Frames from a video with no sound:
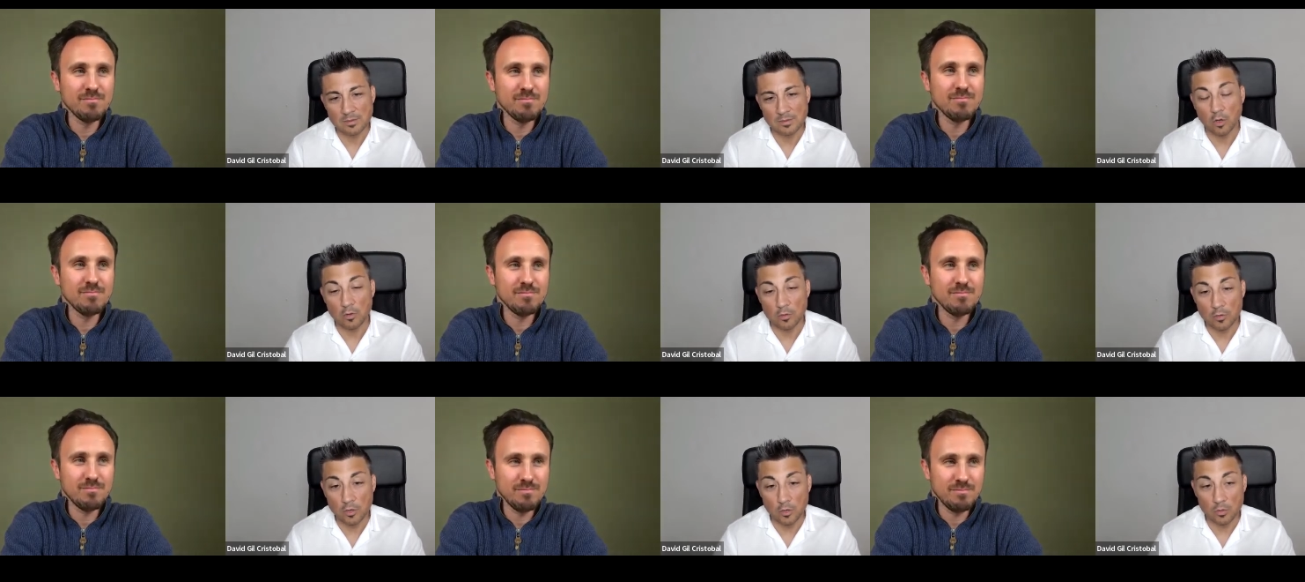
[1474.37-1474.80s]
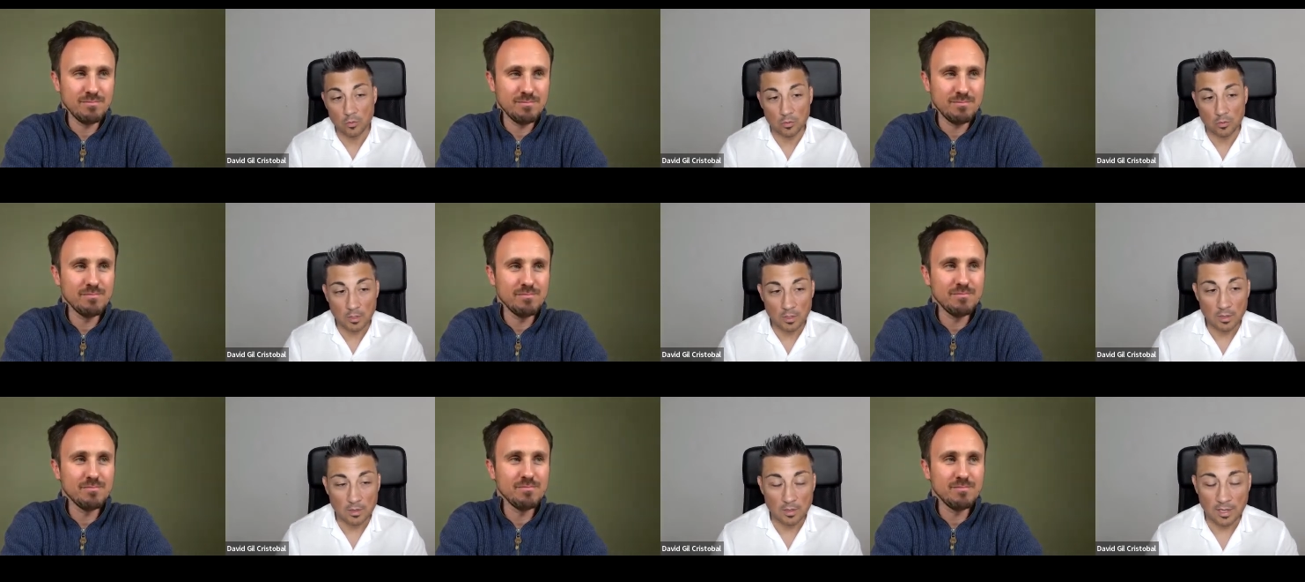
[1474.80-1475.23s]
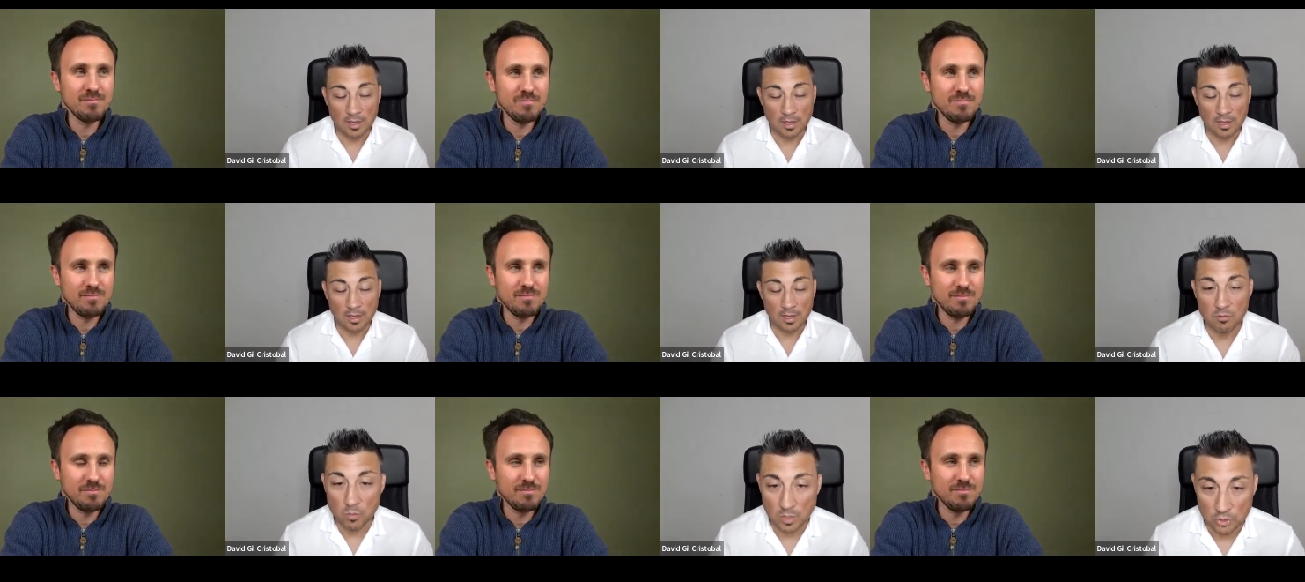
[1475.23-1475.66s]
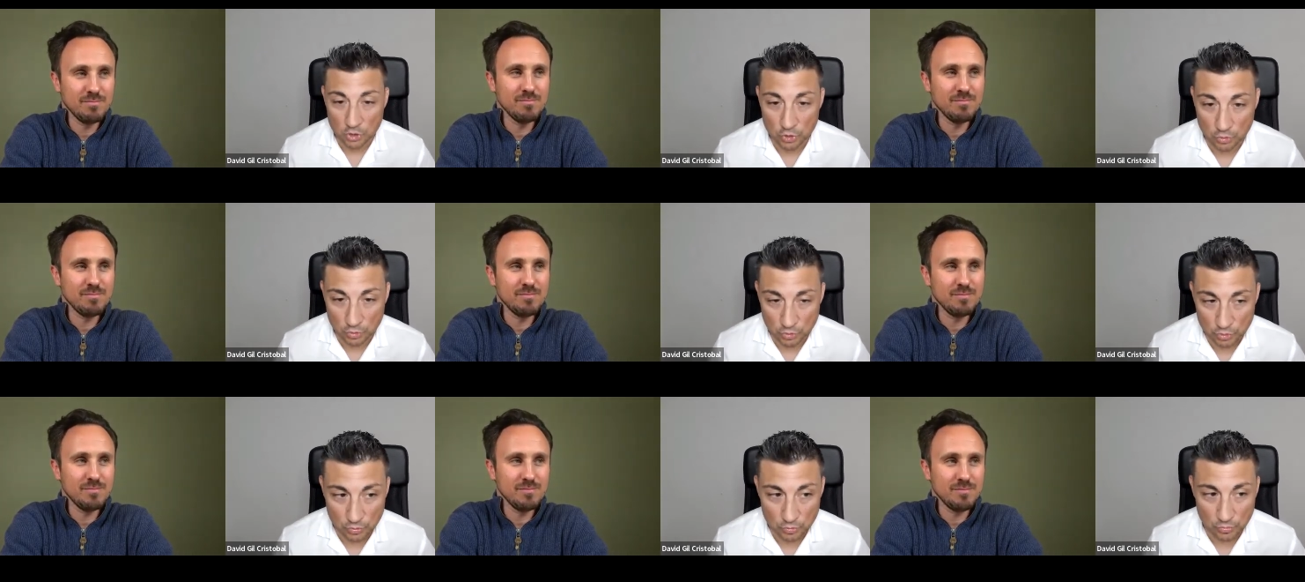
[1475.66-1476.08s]
Speaker 1: Although
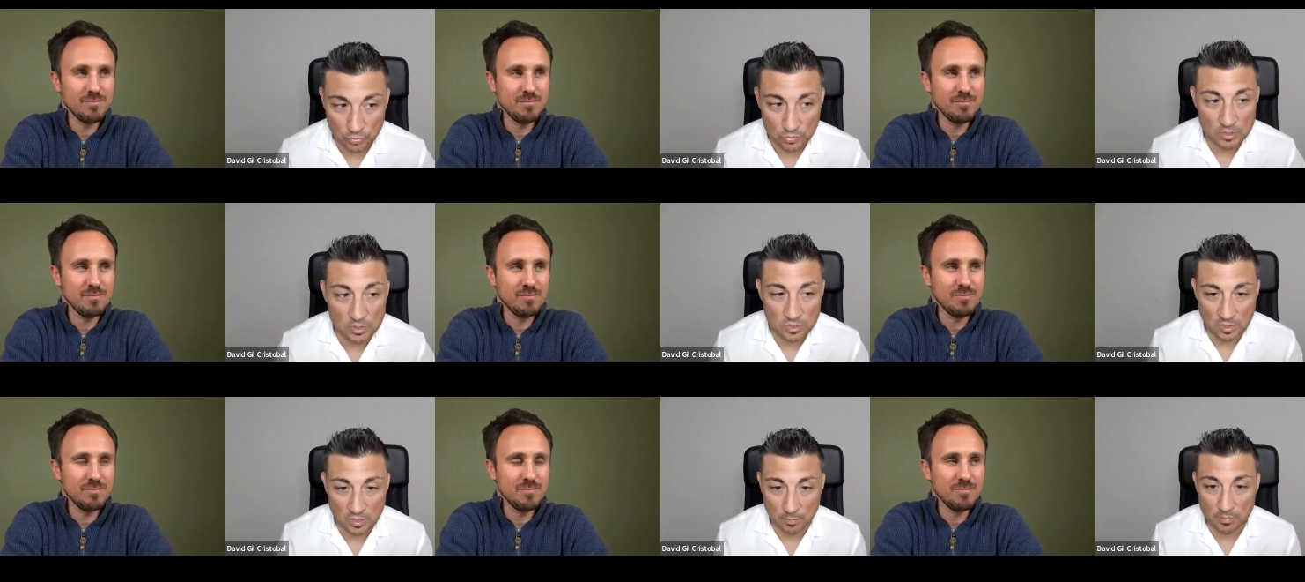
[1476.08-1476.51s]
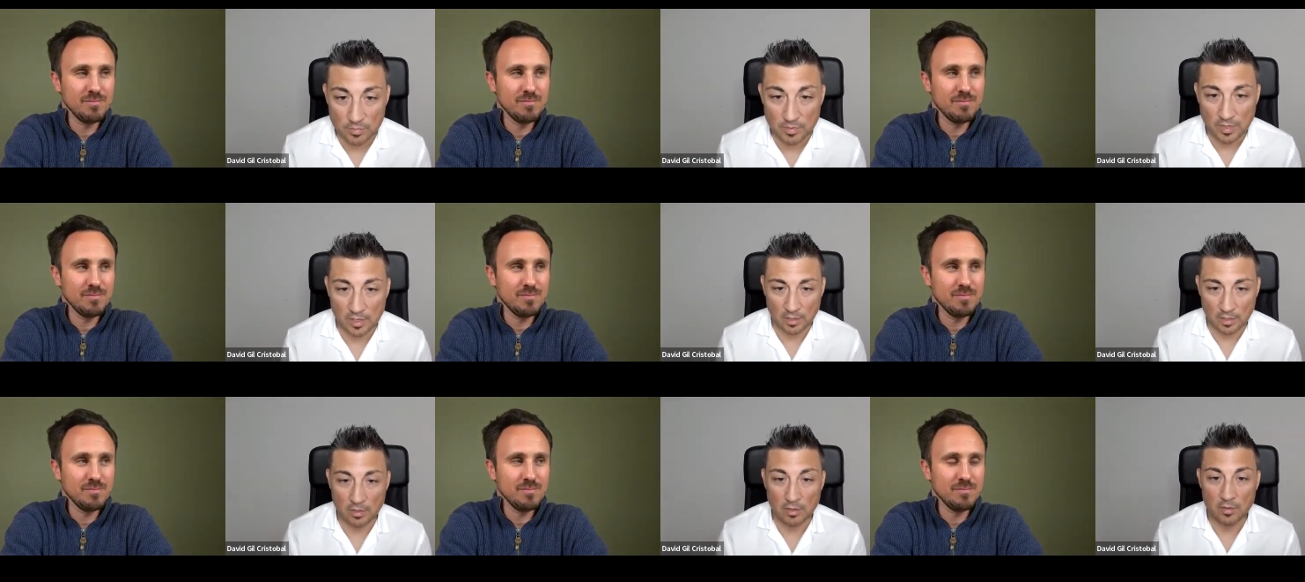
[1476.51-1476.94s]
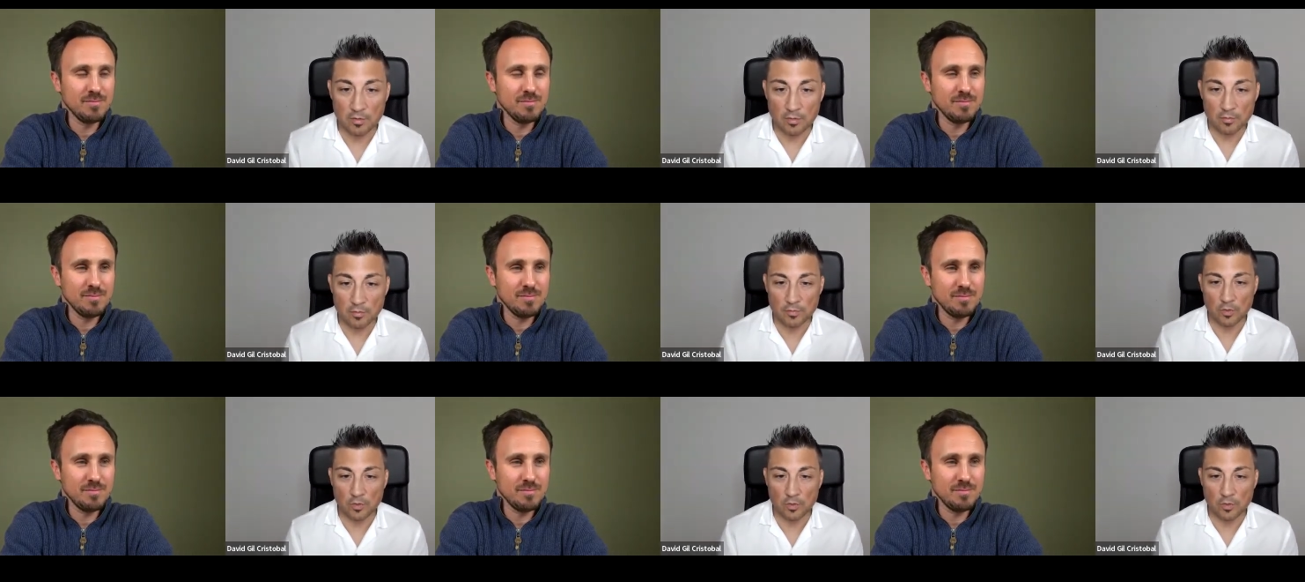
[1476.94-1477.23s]
everyone should do something